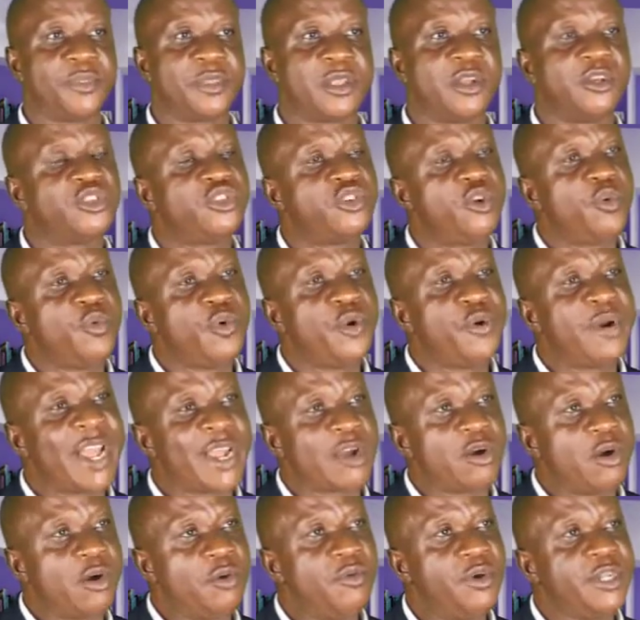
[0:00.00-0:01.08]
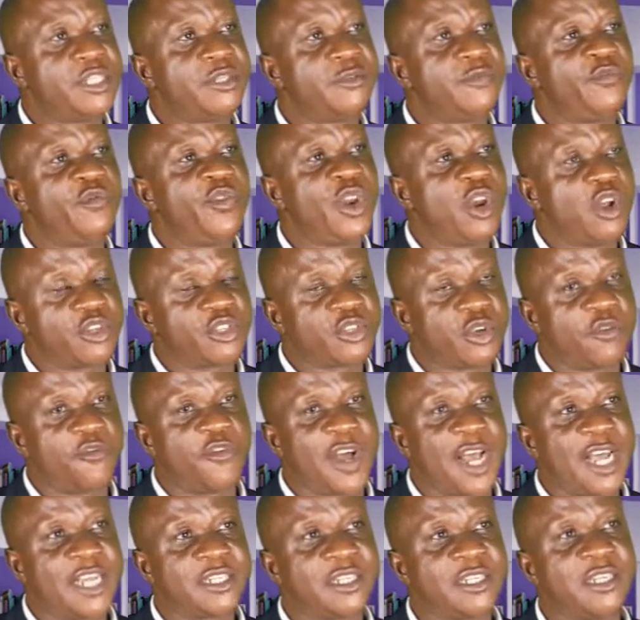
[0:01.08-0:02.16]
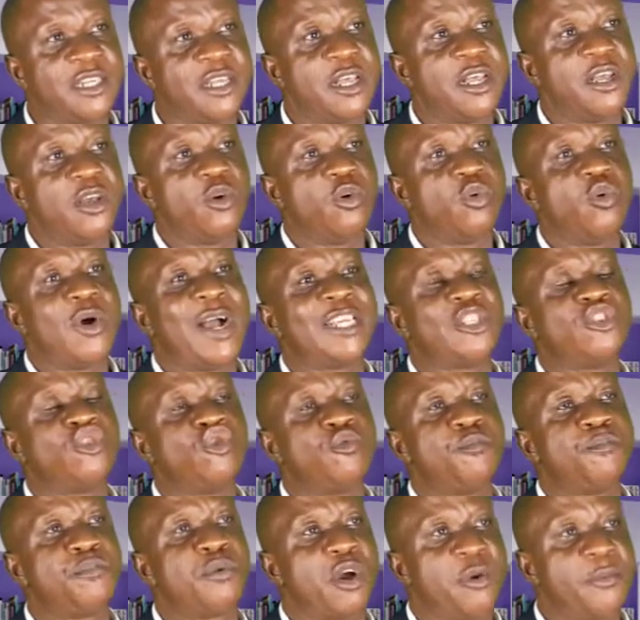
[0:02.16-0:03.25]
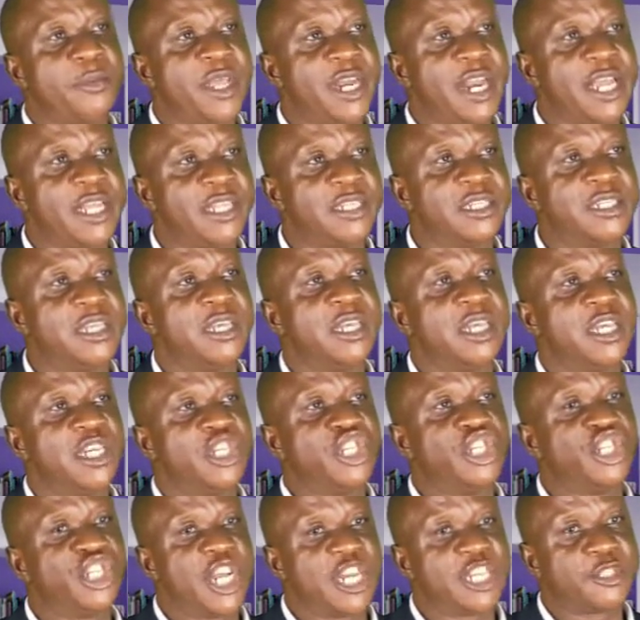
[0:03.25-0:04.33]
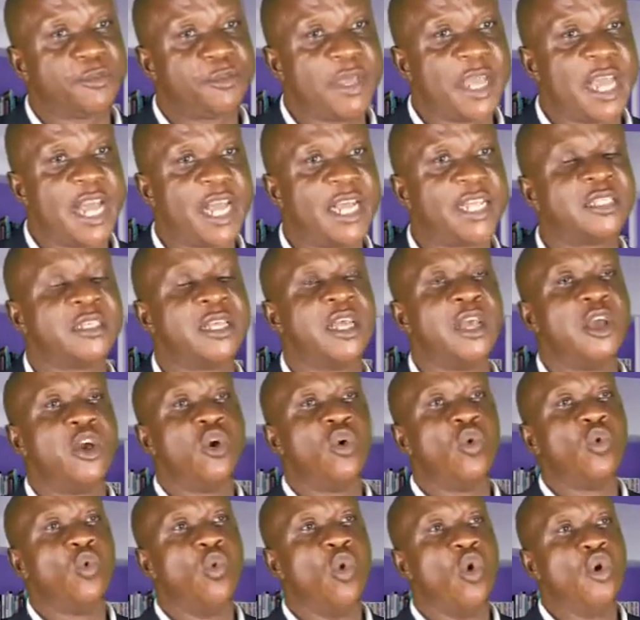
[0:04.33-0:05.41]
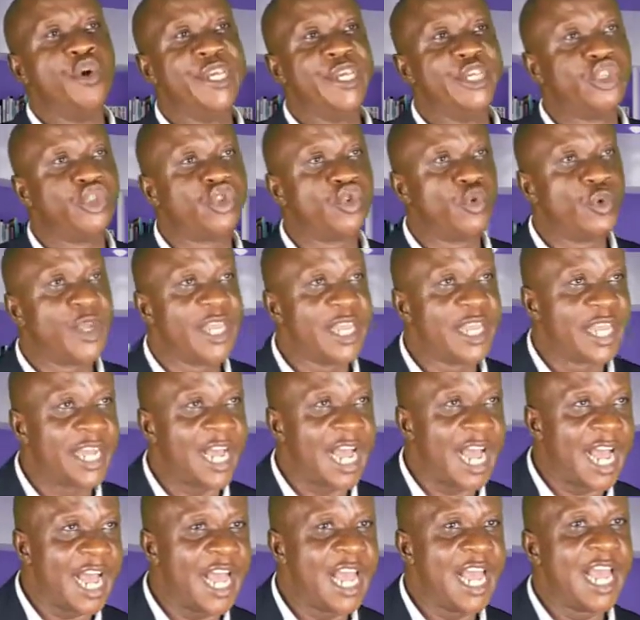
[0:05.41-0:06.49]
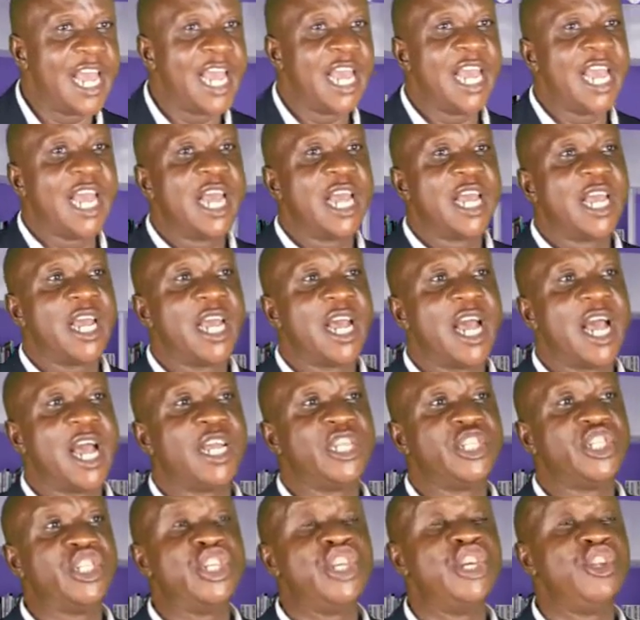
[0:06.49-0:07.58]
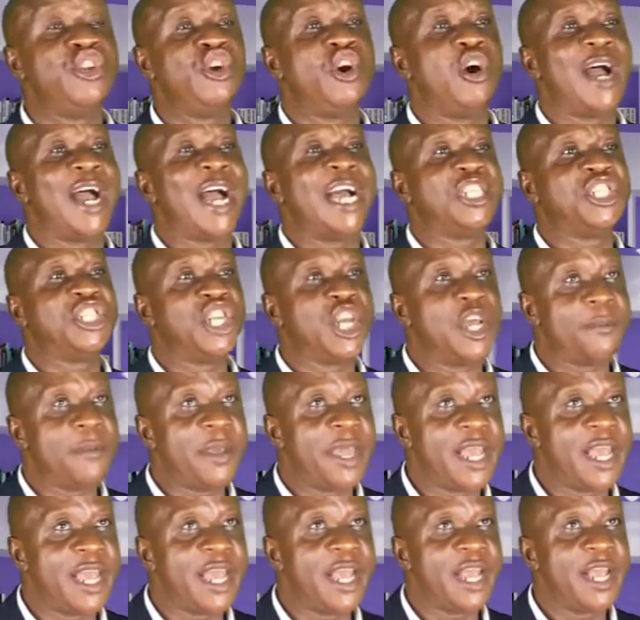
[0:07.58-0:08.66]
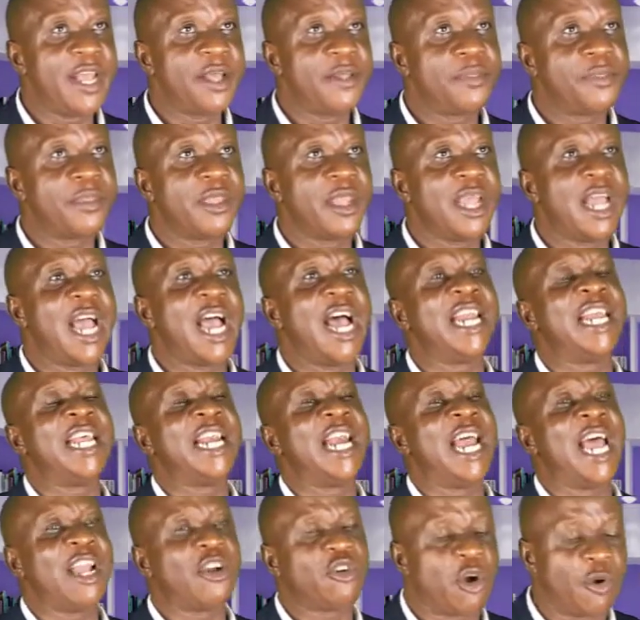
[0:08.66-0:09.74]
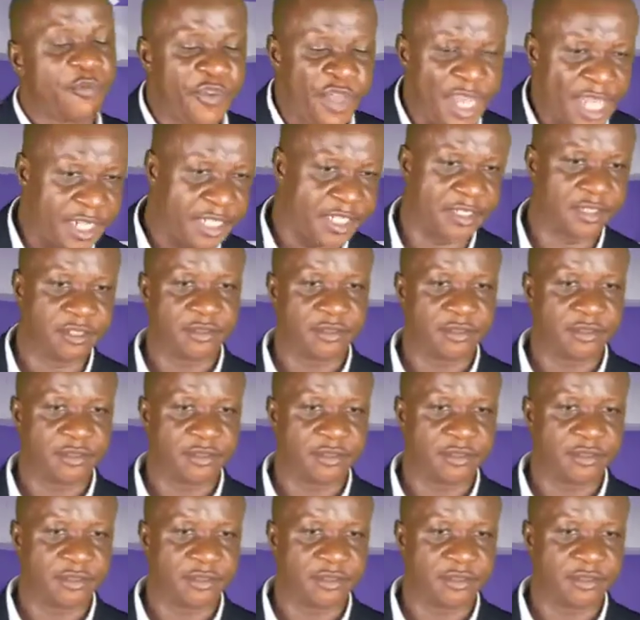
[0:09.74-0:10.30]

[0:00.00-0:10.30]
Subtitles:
So we reckon with philosophers who are so prominent. Shakespeare, Woyisuika, Chinua Achebe, and the like of it.